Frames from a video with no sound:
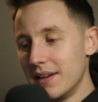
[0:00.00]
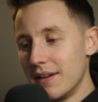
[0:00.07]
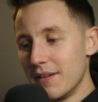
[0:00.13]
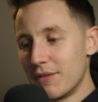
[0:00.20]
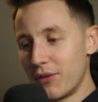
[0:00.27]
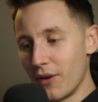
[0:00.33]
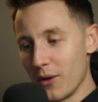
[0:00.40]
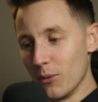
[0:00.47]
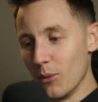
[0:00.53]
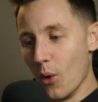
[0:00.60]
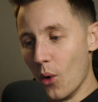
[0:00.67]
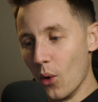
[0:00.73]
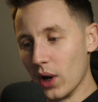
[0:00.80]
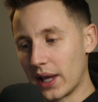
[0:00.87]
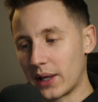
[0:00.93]
for the
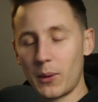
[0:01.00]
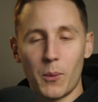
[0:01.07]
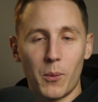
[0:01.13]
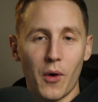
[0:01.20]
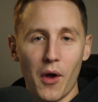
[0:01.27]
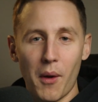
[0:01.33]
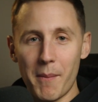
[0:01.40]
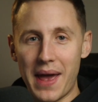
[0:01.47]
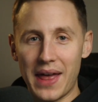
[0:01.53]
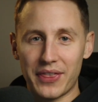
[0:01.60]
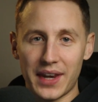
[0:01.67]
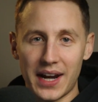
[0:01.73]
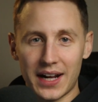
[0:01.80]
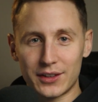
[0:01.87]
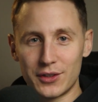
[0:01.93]
role, like, we're all
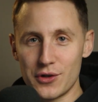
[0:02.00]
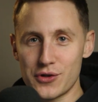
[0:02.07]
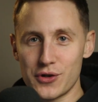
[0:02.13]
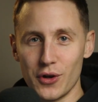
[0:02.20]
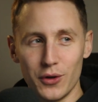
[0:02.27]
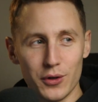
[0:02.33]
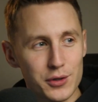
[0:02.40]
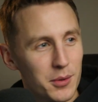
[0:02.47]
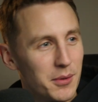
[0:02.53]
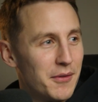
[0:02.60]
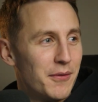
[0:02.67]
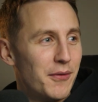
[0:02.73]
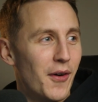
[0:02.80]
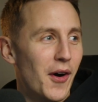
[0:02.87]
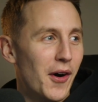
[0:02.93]
method actors too. So it
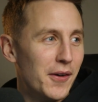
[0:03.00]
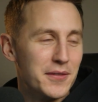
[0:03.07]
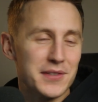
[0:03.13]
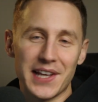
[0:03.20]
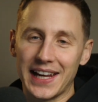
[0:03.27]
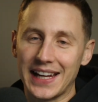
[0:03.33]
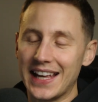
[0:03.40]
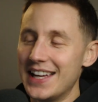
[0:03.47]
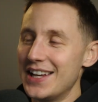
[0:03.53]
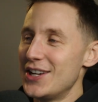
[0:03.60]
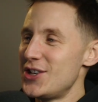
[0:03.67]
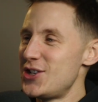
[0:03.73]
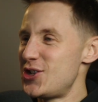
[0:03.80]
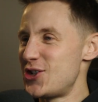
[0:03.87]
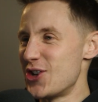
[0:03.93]
involves like
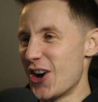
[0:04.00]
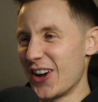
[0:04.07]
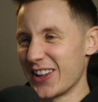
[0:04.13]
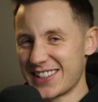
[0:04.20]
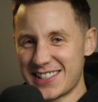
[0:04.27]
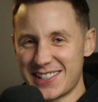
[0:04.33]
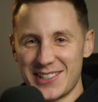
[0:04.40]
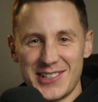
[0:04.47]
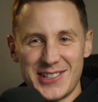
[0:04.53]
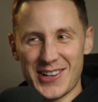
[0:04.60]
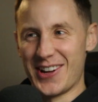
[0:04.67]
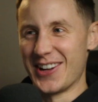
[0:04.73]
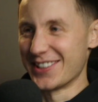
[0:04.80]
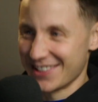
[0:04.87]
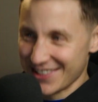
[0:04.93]
shots.
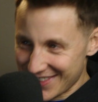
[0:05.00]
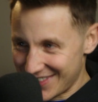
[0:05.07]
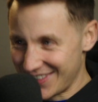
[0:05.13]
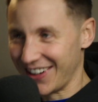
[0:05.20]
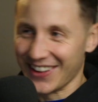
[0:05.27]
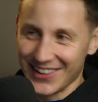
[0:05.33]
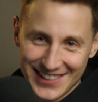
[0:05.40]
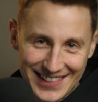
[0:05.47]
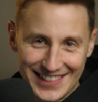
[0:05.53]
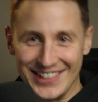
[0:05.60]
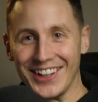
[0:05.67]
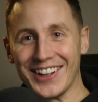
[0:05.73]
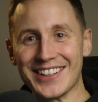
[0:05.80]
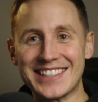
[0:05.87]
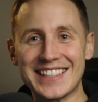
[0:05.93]

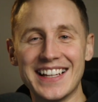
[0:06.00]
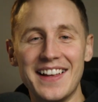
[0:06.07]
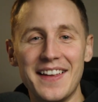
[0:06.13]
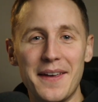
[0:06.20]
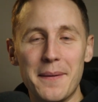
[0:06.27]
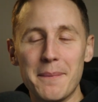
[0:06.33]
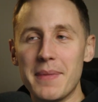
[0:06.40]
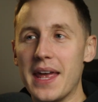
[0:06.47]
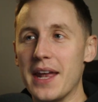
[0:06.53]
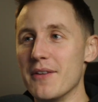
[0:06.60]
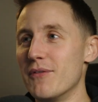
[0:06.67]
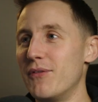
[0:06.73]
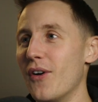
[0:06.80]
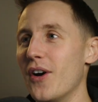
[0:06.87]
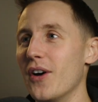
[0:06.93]
It
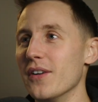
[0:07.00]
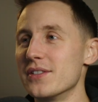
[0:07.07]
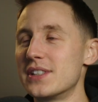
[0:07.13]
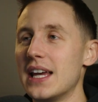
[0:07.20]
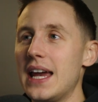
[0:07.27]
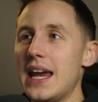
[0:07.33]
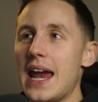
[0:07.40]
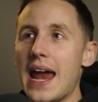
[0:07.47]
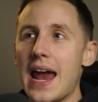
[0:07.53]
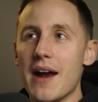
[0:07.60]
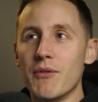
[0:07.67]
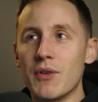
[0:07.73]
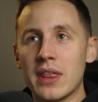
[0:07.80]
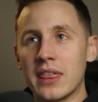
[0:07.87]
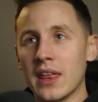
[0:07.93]
involves
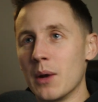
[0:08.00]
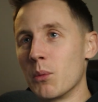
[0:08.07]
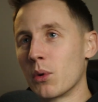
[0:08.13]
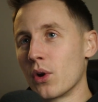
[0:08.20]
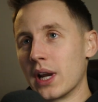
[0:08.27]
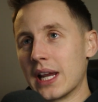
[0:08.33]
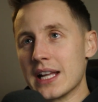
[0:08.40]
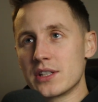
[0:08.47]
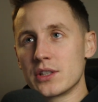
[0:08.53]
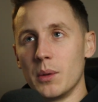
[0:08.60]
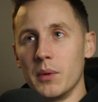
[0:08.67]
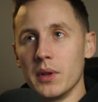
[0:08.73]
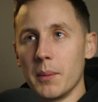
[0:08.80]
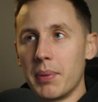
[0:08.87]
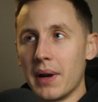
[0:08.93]
everything. We're going to get
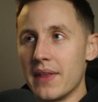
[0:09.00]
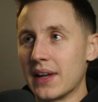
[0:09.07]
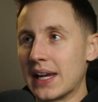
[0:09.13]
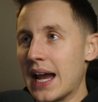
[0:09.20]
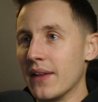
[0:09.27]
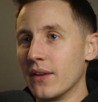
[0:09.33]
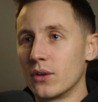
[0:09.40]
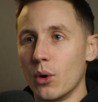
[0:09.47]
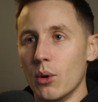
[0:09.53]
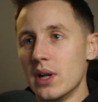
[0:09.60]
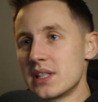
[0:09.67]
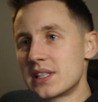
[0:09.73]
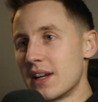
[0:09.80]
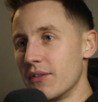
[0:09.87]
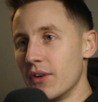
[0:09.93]
someone to play the guy in the
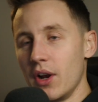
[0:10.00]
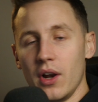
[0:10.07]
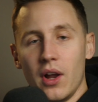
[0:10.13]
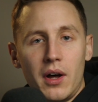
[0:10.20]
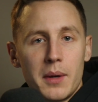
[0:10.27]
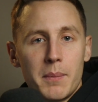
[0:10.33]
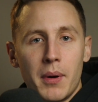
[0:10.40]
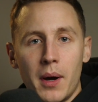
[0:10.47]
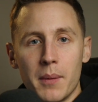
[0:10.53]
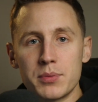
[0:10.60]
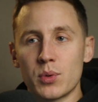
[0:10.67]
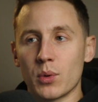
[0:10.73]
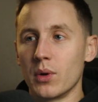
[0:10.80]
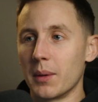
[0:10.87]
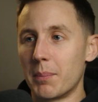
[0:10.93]
toilets giving out lollipops.
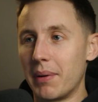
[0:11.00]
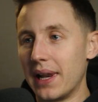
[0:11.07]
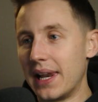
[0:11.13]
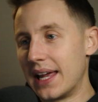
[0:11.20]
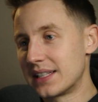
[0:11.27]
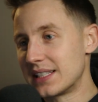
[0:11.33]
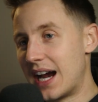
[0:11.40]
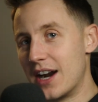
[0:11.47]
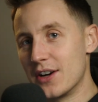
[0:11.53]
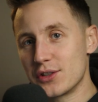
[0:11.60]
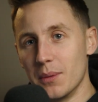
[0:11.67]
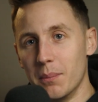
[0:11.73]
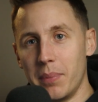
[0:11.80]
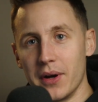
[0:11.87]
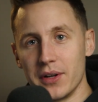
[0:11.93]
We're going to let's hire
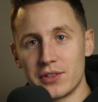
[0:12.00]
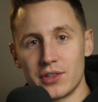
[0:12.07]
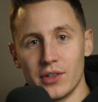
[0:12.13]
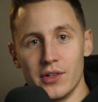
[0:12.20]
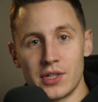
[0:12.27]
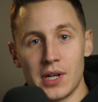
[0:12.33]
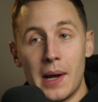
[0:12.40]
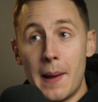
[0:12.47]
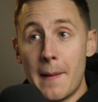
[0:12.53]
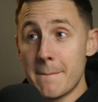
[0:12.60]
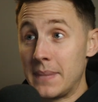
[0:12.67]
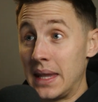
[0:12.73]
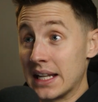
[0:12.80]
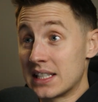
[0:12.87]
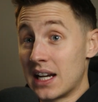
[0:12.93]
some bouncers.
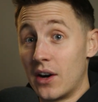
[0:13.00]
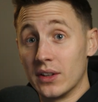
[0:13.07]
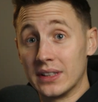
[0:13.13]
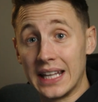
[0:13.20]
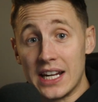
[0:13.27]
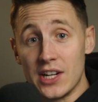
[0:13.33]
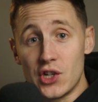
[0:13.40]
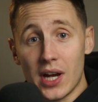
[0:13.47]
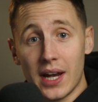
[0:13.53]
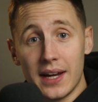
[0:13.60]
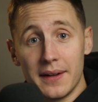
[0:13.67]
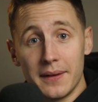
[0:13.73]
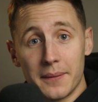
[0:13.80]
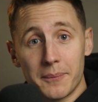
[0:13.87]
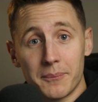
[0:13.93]
Let's hire a DJ.